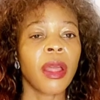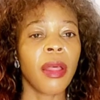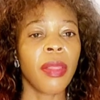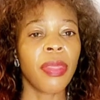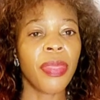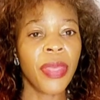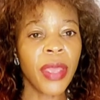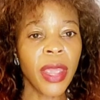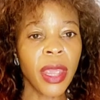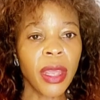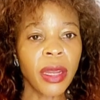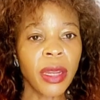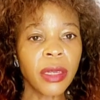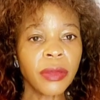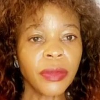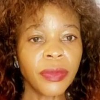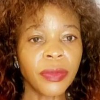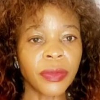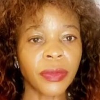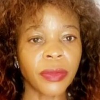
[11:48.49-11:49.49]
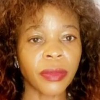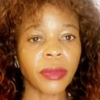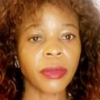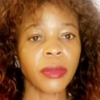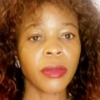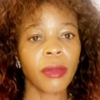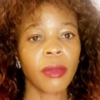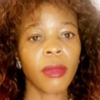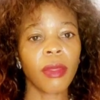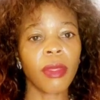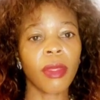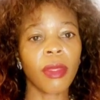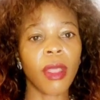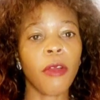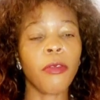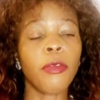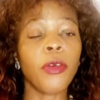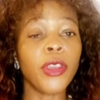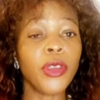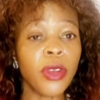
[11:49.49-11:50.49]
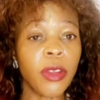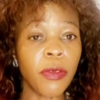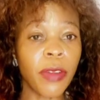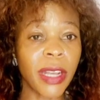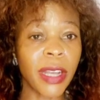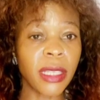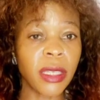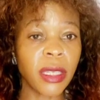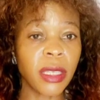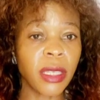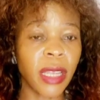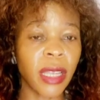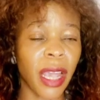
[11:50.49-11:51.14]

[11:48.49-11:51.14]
Then for universities,